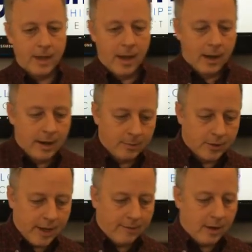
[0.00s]
Number
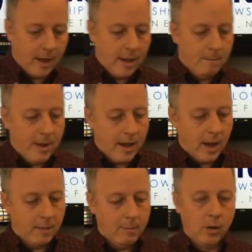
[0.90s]
7, be
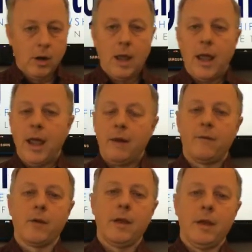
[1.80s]
humble and
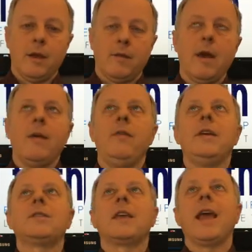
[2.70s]
forgive. This
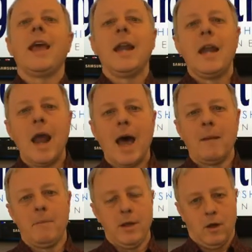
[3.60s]
cannot
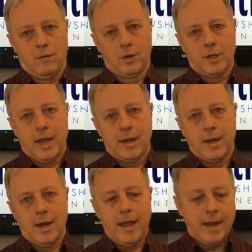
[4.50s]
be overstated.
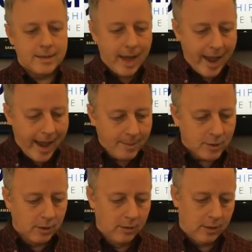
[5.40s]
It is
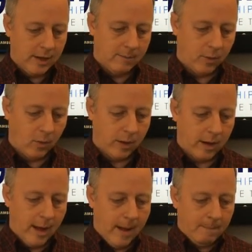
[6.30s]
absolutely important.
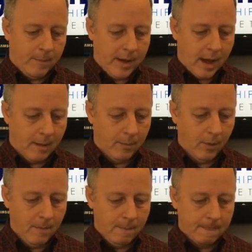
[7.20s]
Be humble,